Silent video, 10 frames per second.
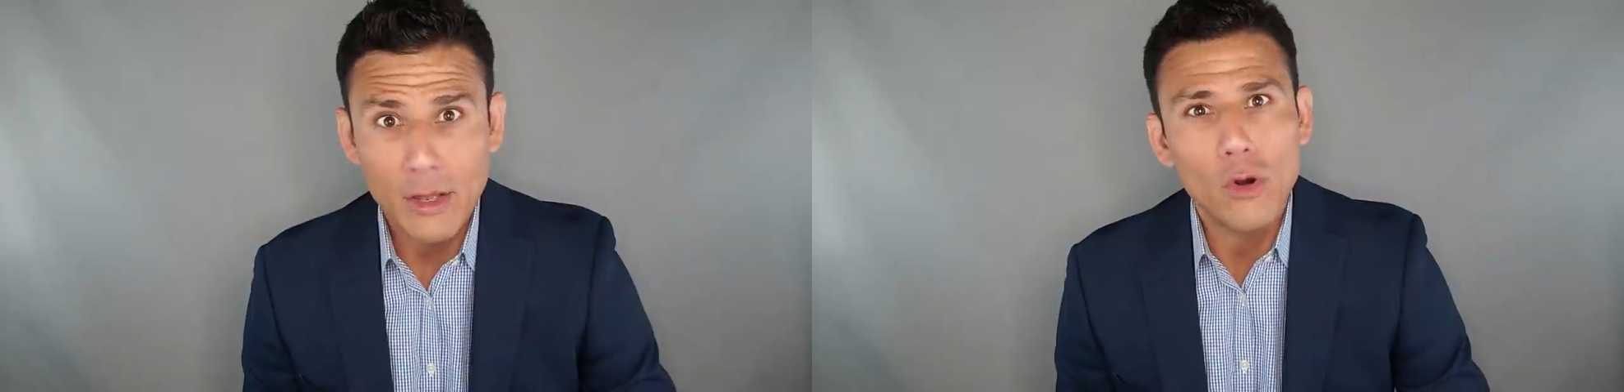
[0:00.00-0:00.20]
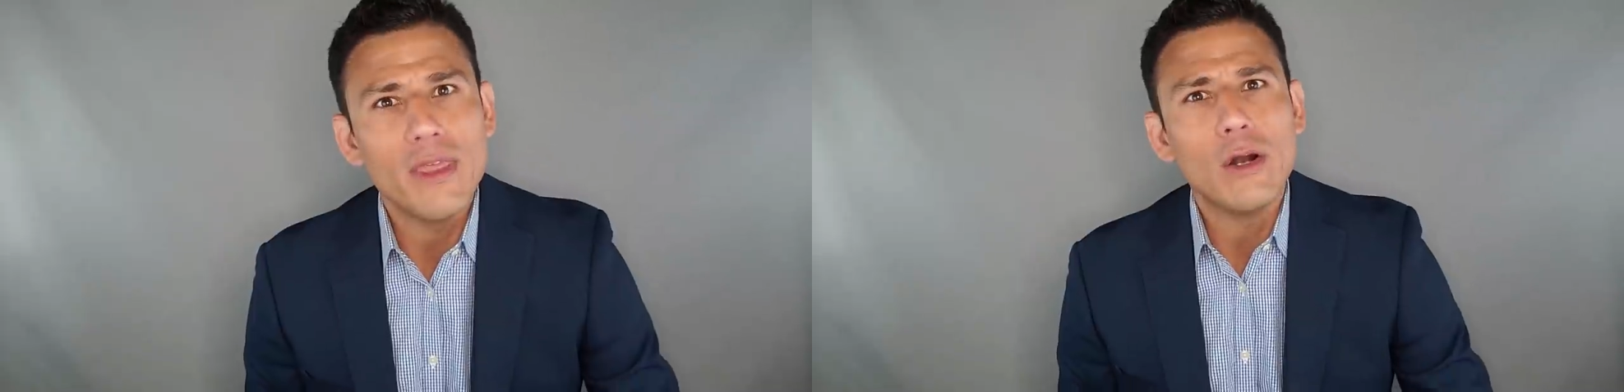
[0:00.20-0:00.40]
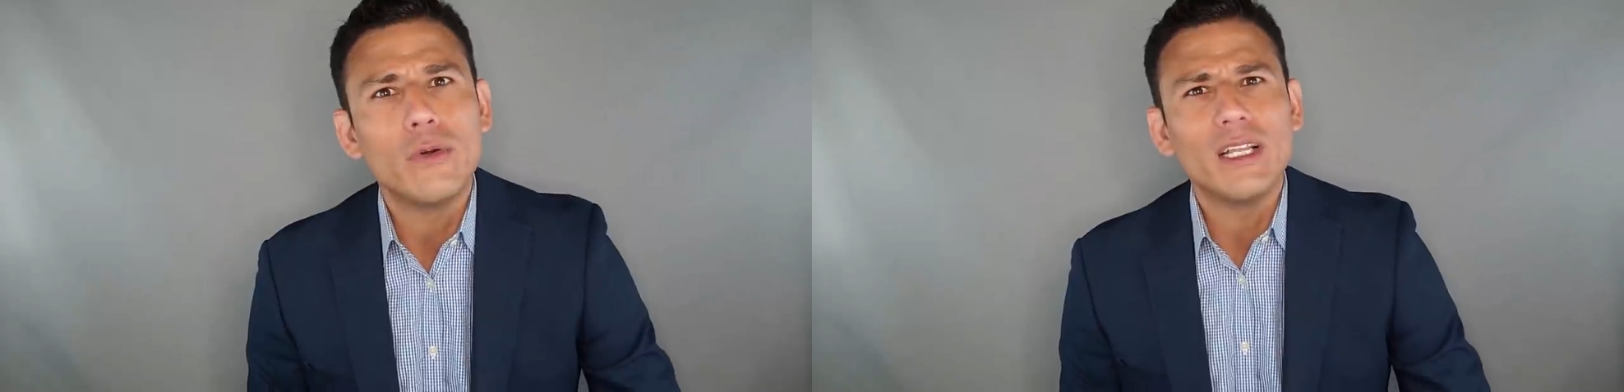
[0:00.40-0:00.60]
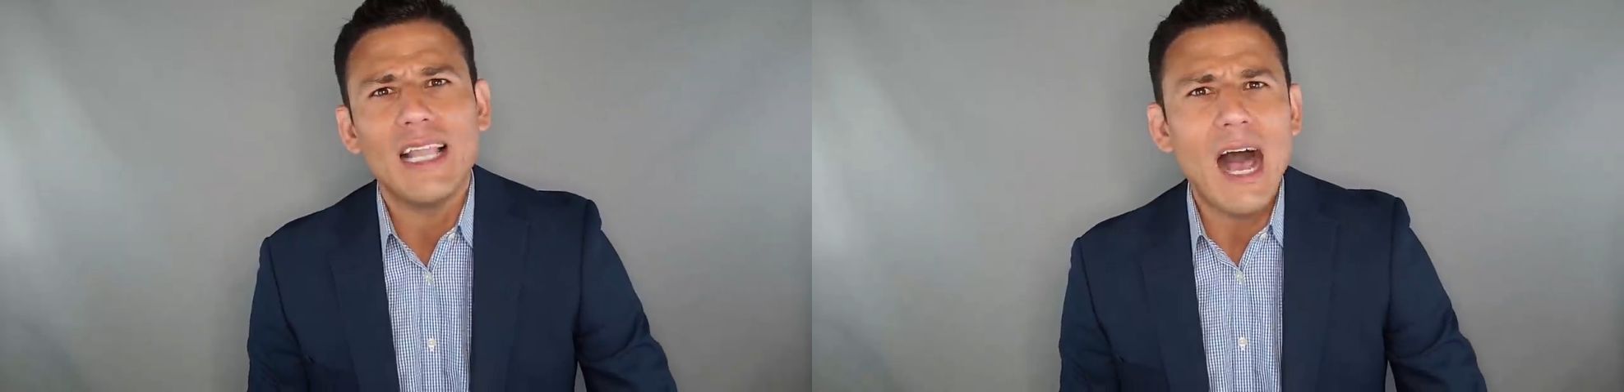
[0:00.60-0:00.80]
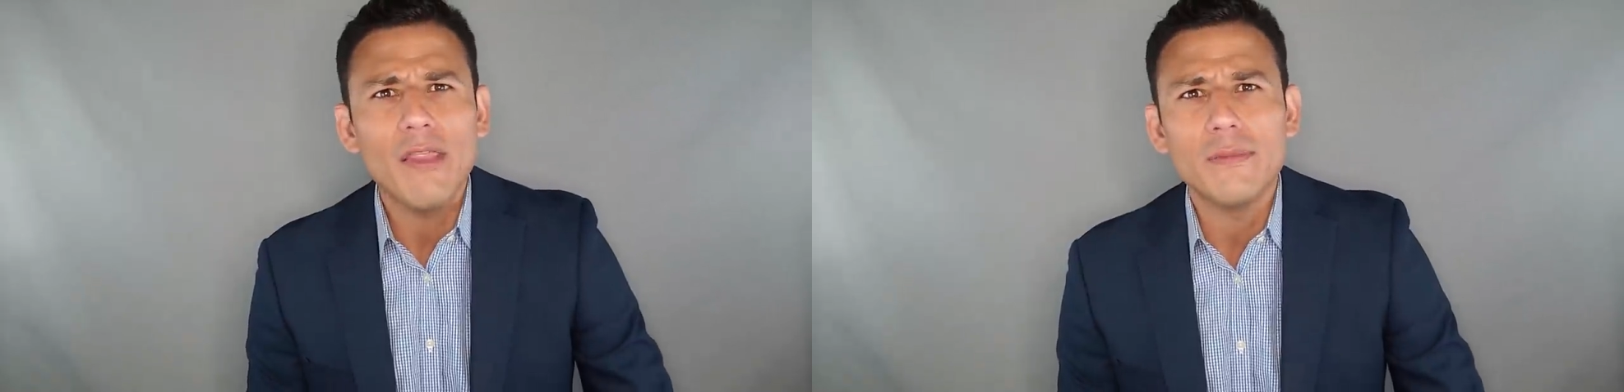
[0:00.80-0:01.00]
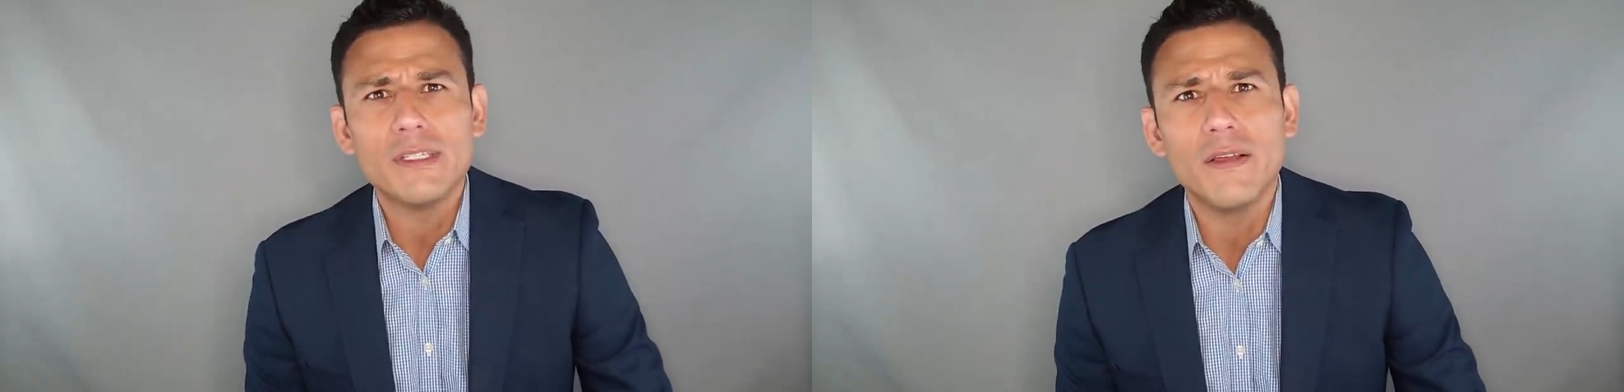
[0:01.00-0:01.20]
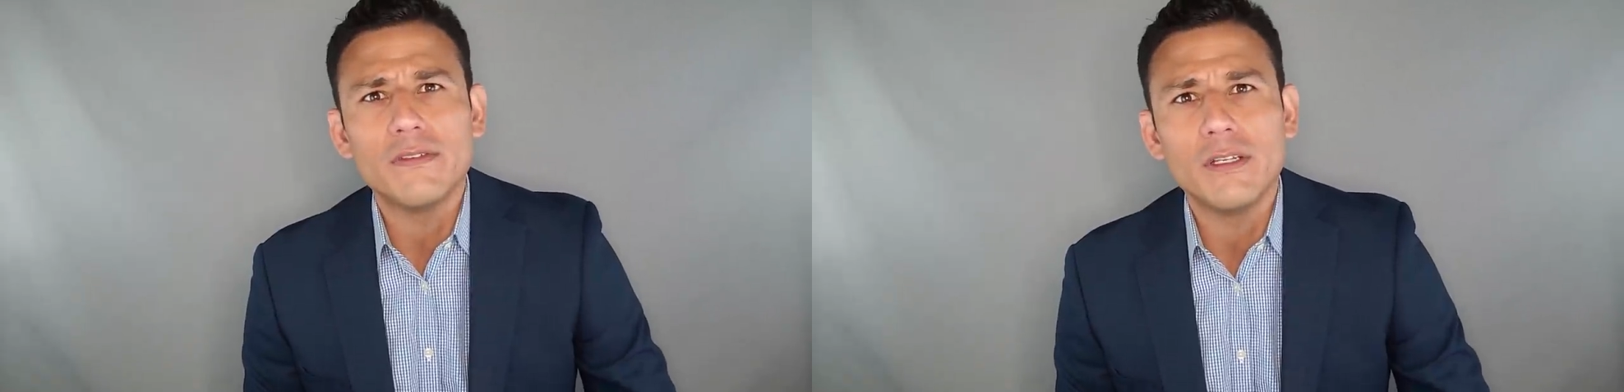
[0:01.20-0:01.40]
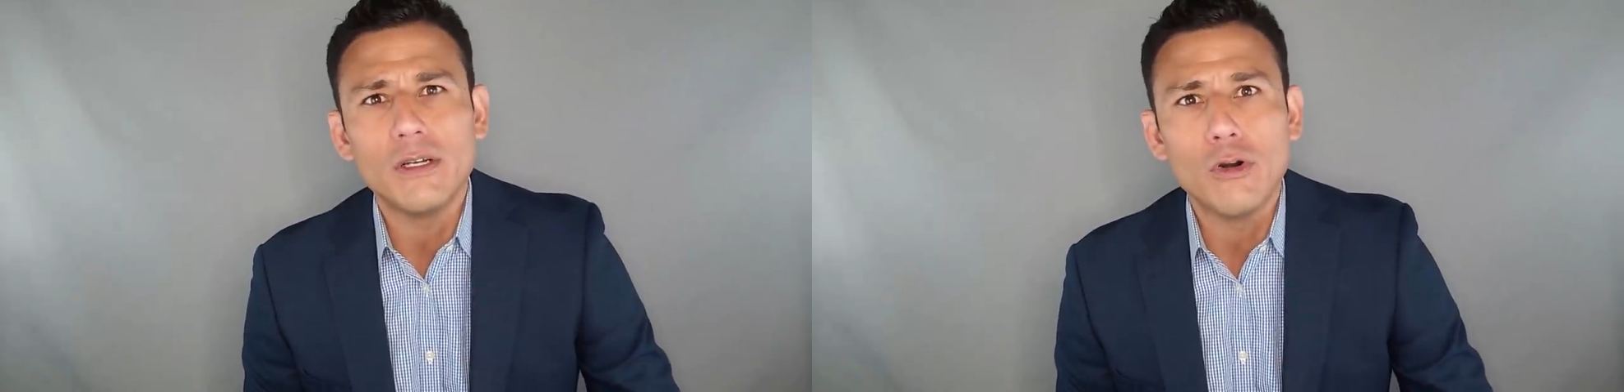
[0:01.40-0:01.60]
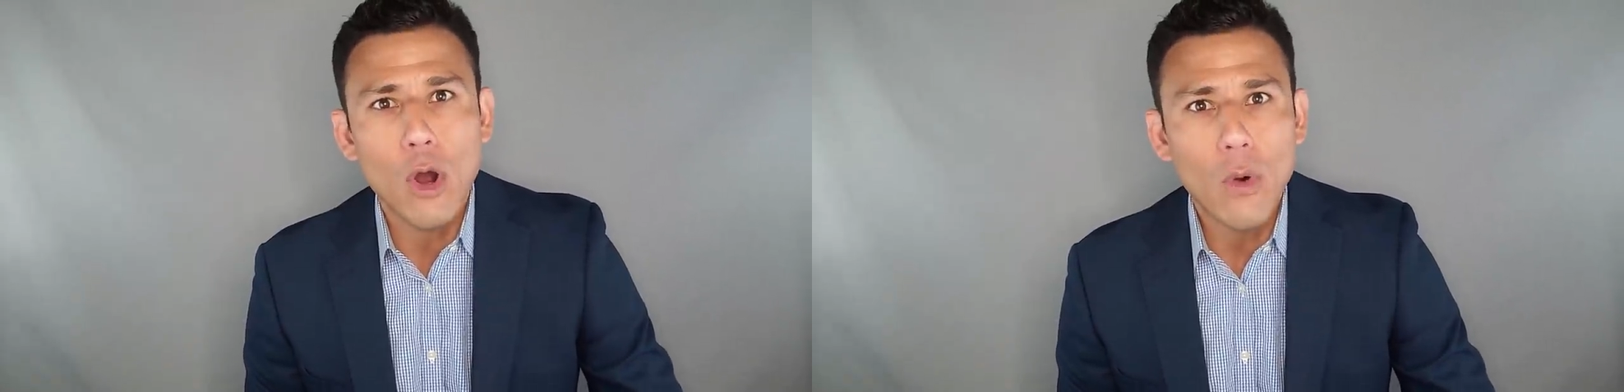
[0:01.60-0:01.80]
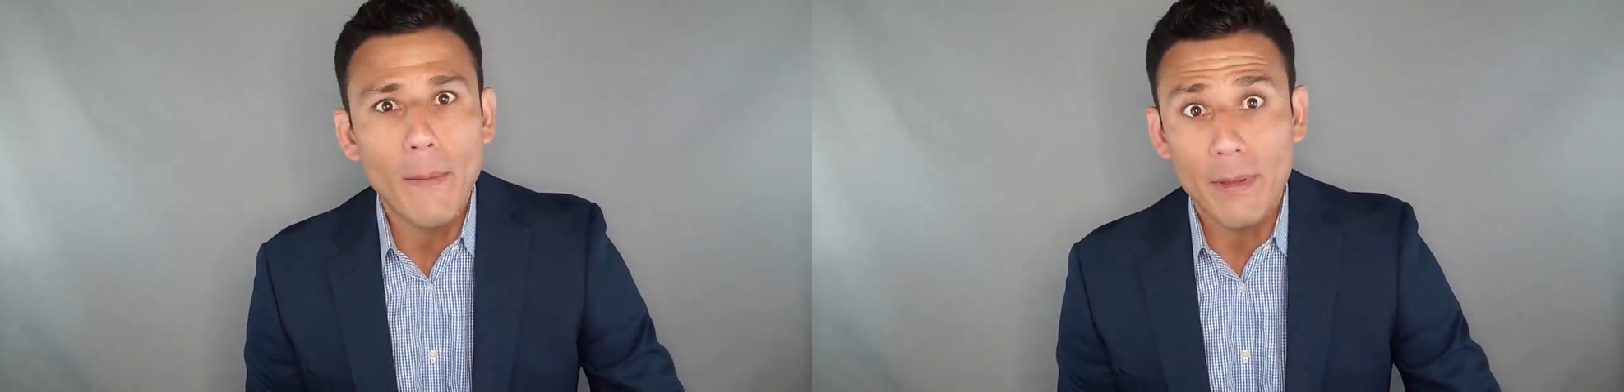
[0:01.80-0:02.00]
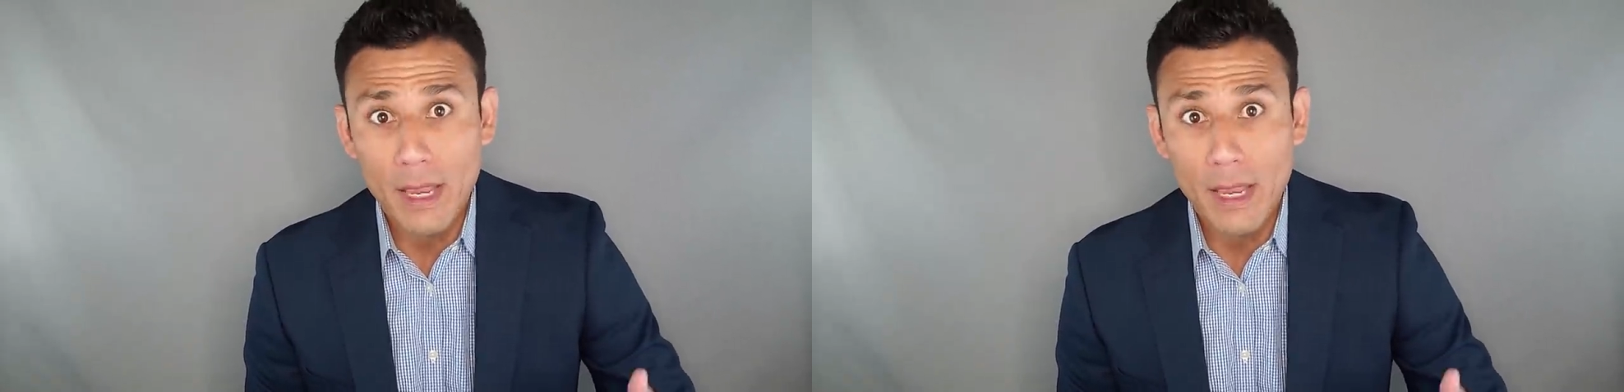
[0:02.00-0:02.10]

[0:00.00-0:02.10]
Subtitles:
or they don't allow themselves to grow up